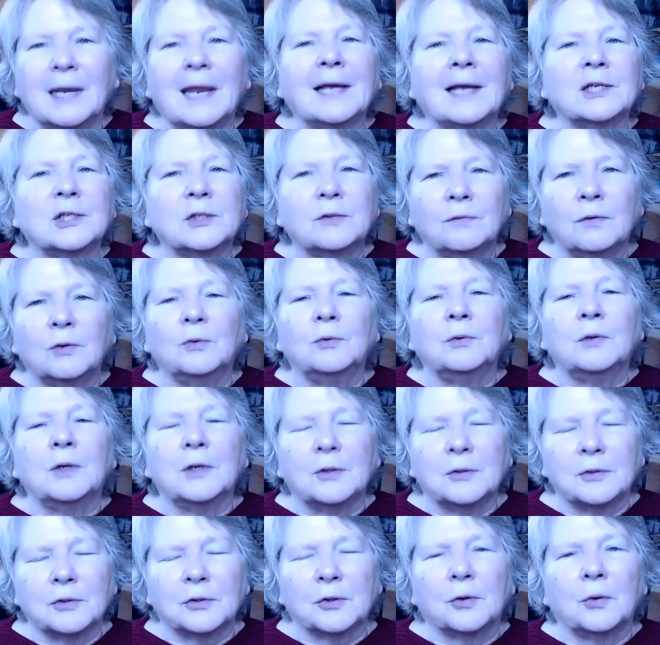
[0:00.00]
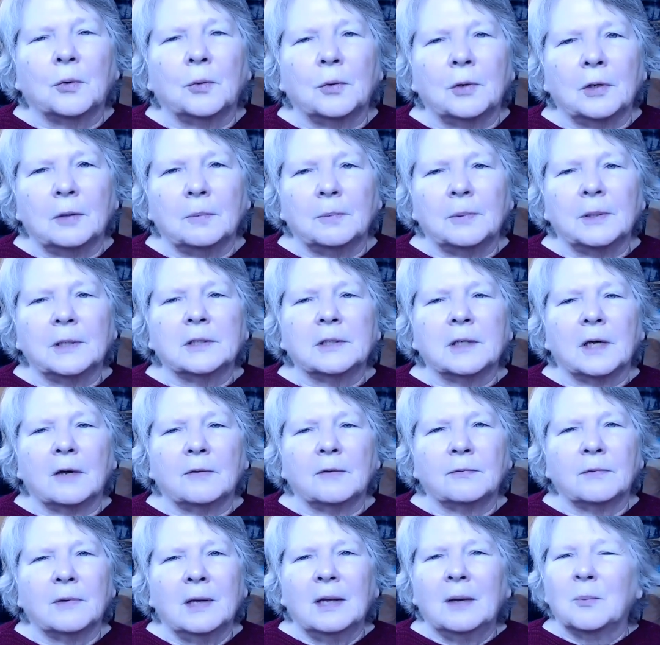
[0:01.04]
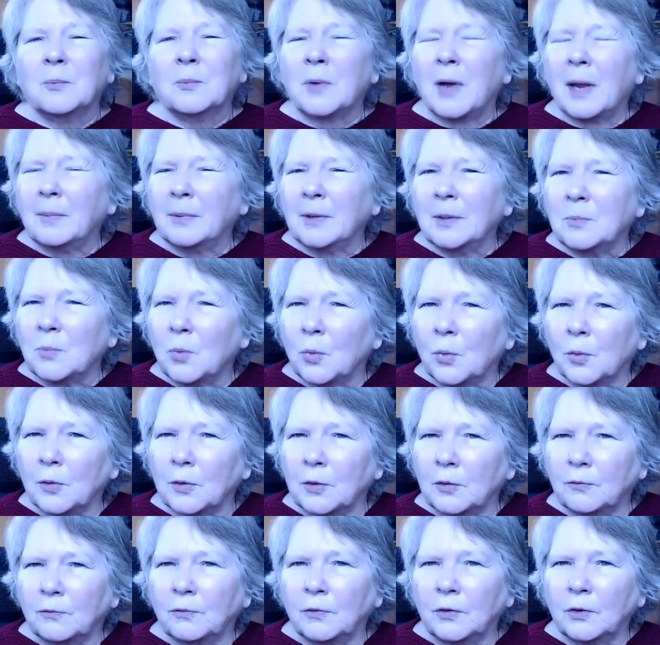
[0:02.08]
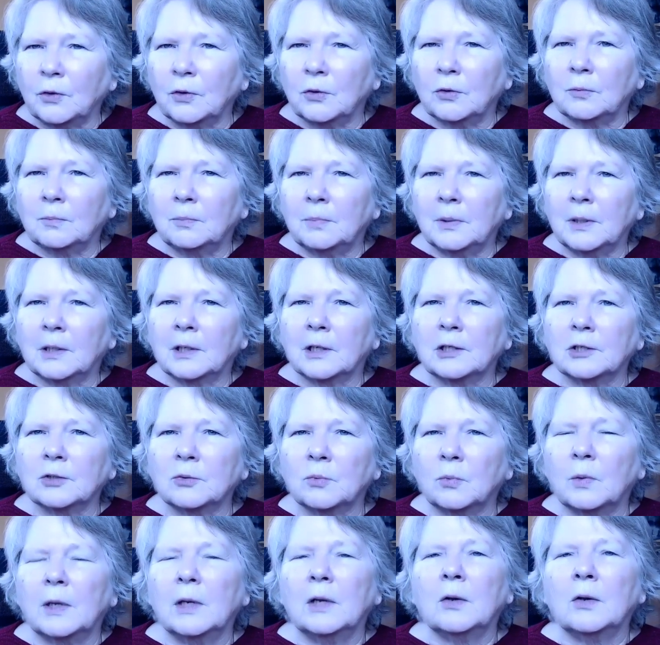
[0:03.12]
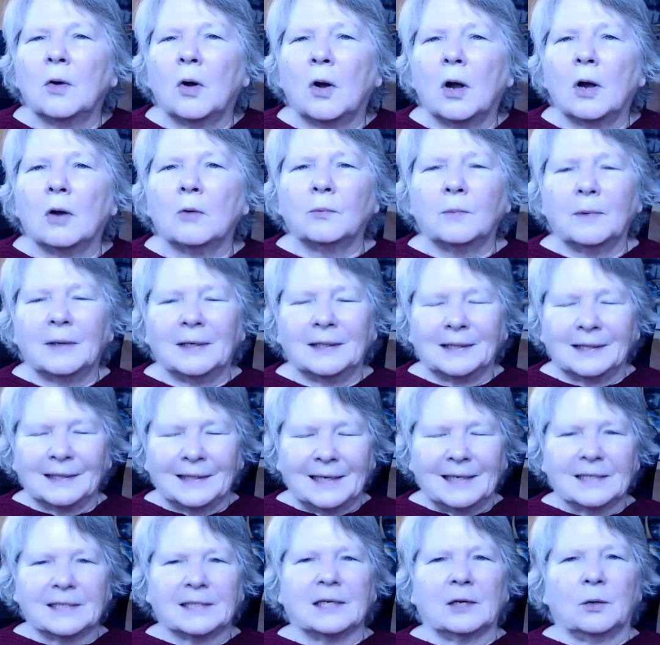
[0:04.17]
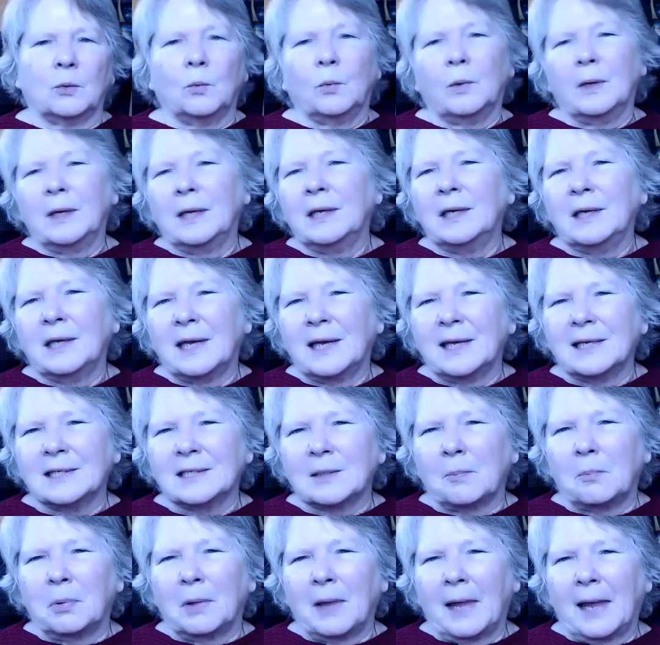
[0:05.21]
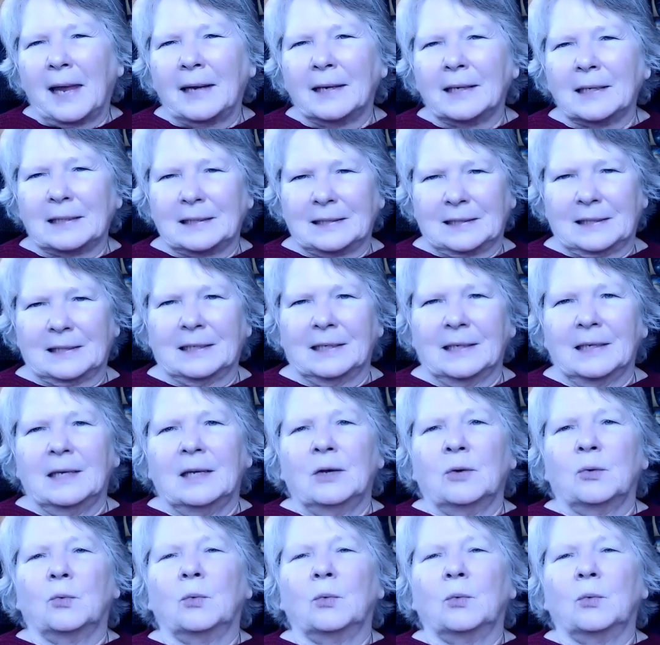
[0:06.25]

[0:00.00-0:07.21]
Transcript: The next few years are going to be tough, probably more than few, because we are releasing, we as a planet,